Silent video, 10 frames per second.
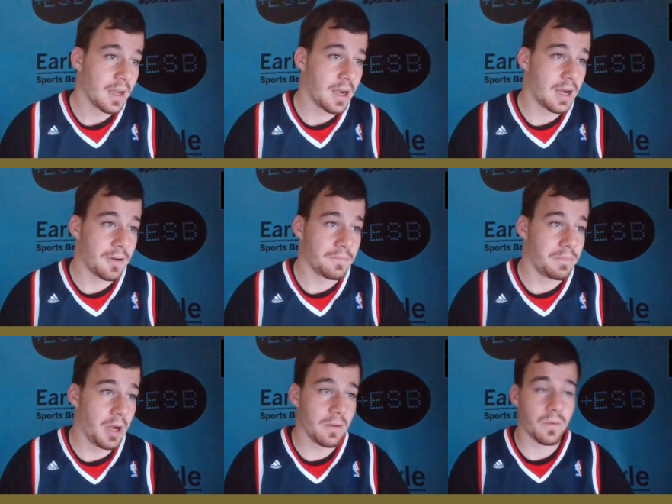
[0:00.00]

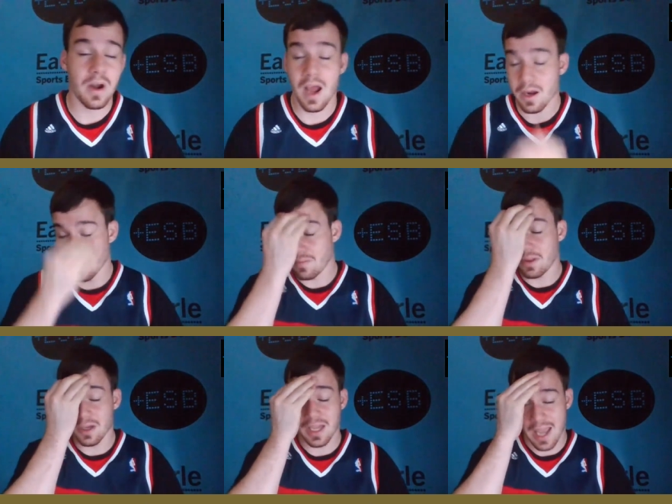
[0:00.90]
But we're not going to be
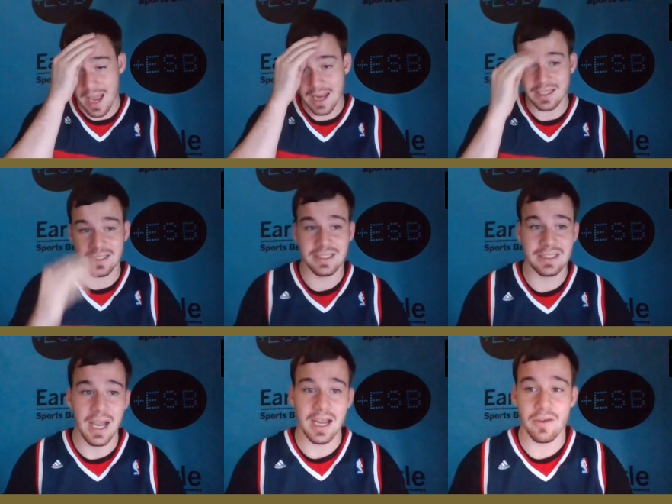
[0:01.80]
looking at a
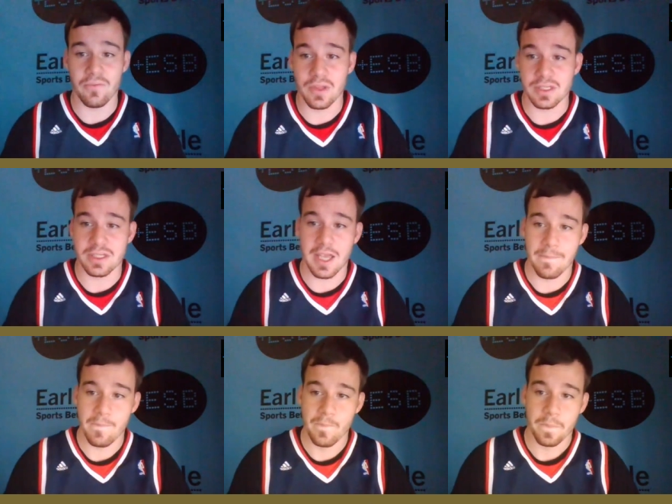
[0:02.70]
side for this
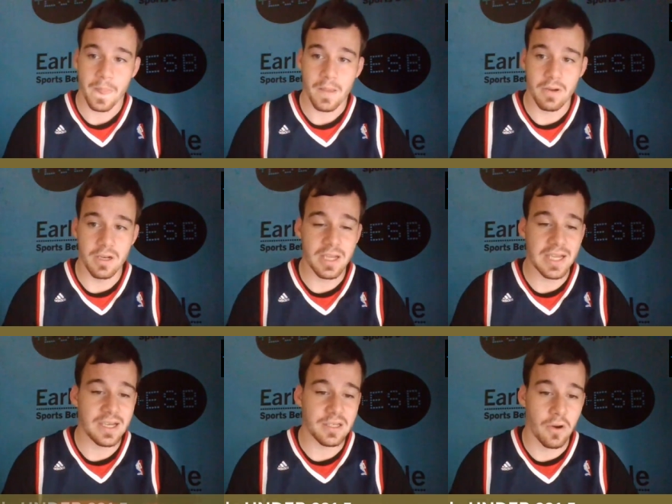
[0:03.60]
game. We're going to look
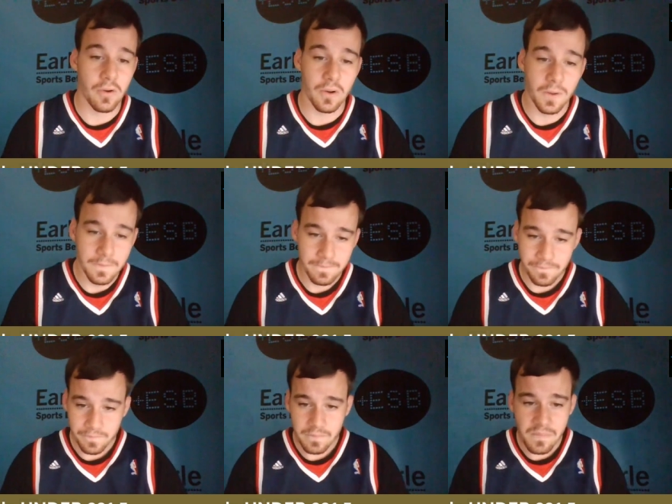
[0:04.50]
at a total,
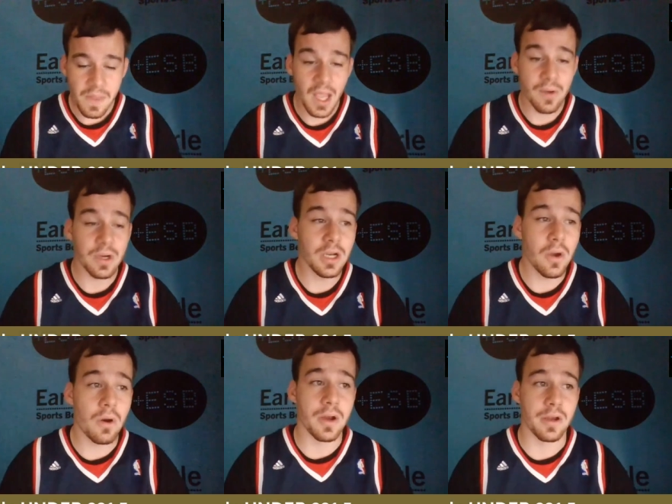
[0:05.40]
and we're going to
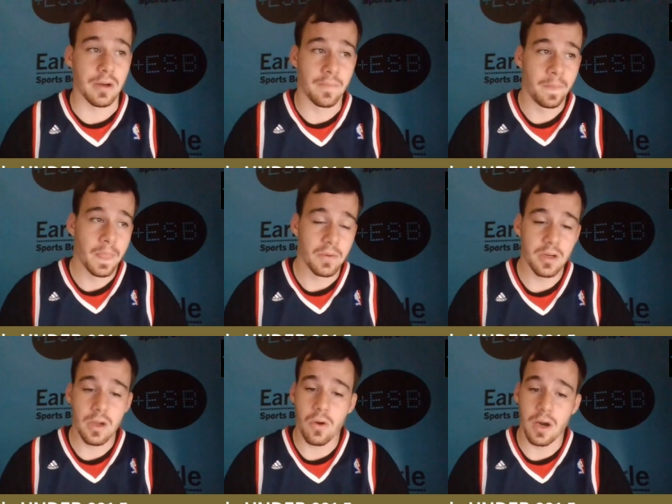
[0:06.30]
go under. We're
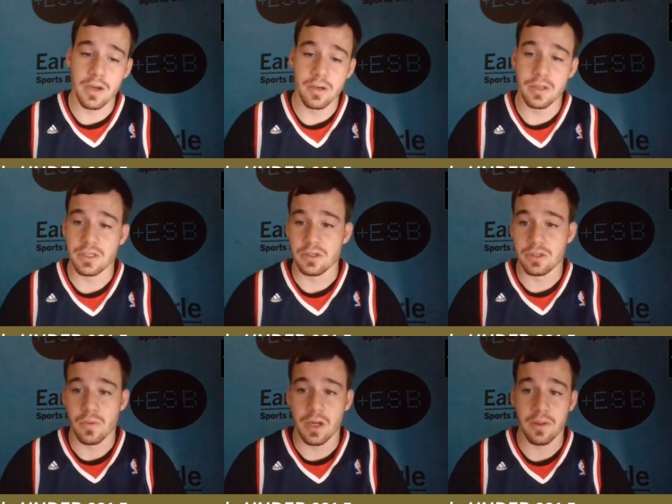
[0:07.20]
going to go under the
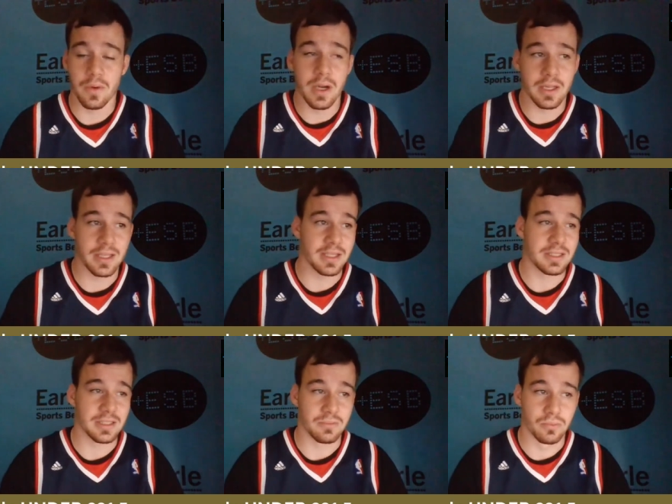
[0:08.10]
221. I think that's
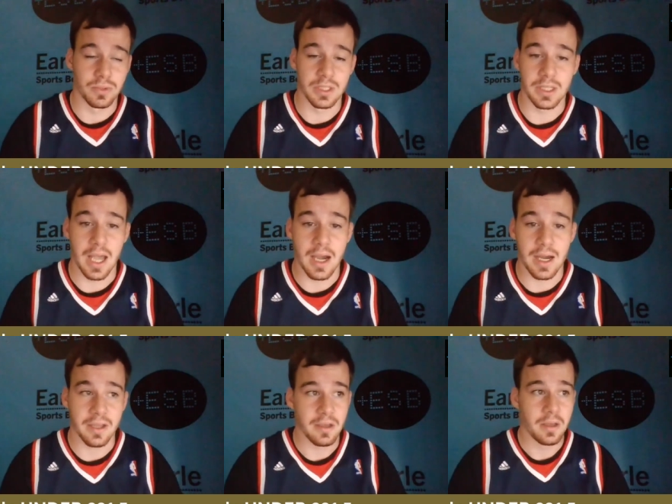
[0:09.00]
just really
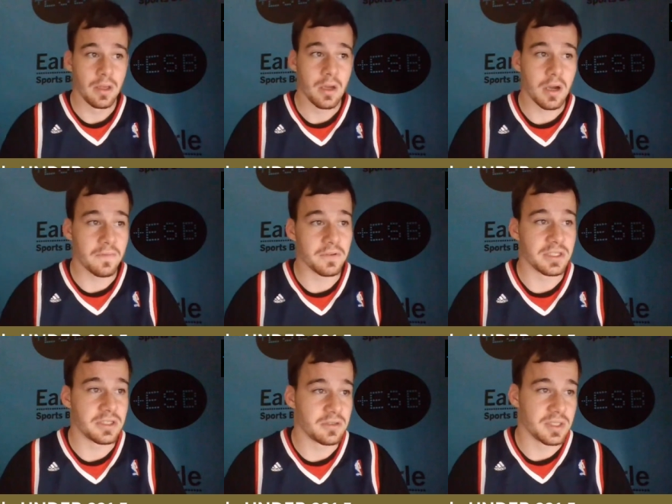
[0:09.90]
high for
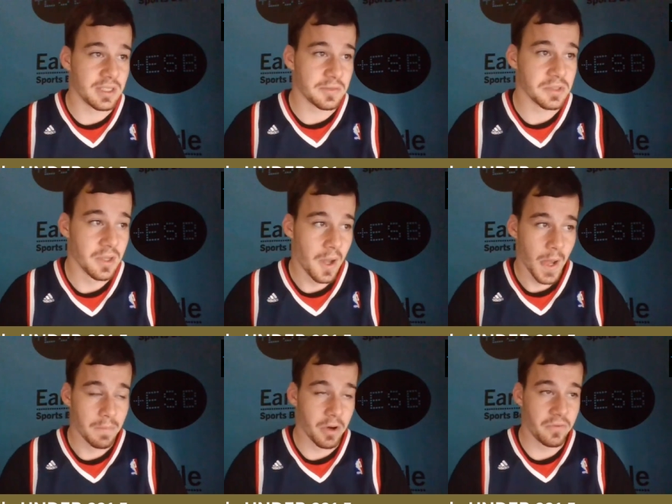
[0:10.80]
these two teams.
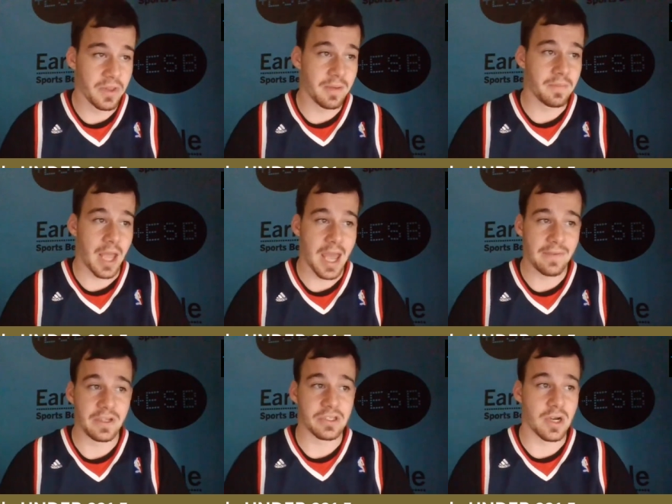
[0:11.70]
Both of them
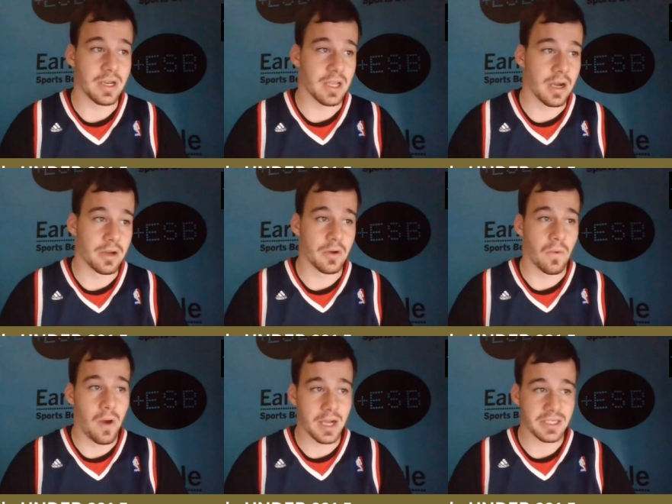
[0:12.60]
heavy trending under.
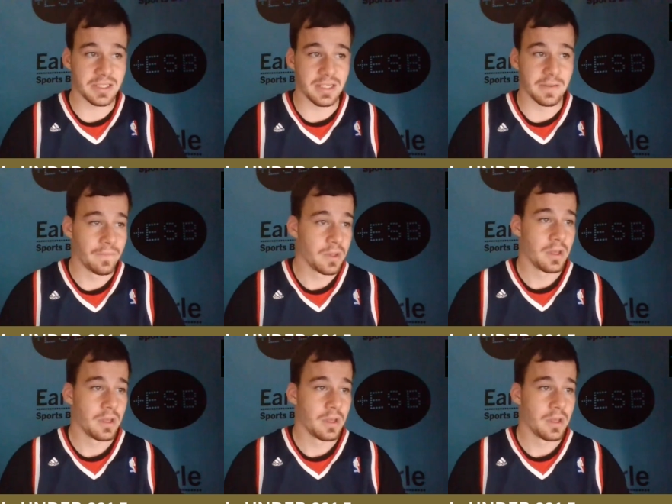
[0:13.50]
Washington